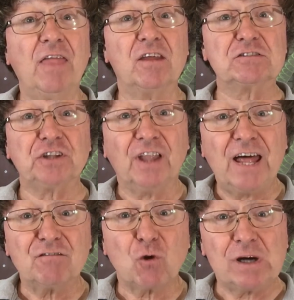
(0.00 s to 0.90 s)
There's a
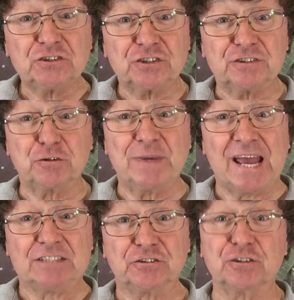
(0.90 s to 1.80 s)
lot of questions to be
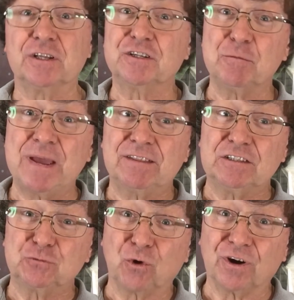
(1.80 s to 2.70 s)
answered to make
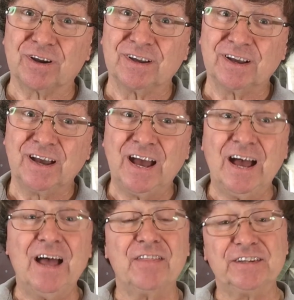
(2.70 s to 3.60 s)
this work.
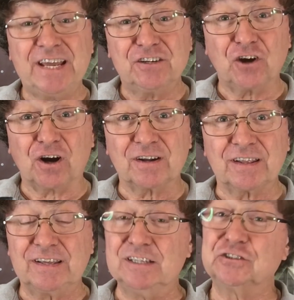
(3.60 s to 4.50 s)
The Data
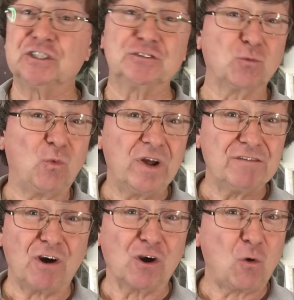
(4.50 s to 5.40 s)
Dart is just one of
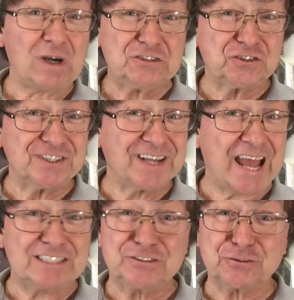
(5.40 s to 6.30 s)
our
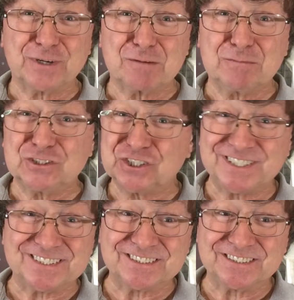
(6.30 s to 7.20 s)
question-answering
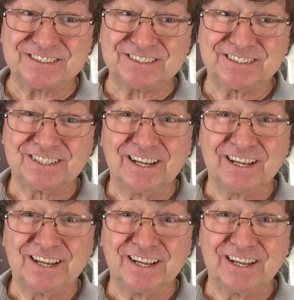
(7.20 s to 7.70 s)
machines.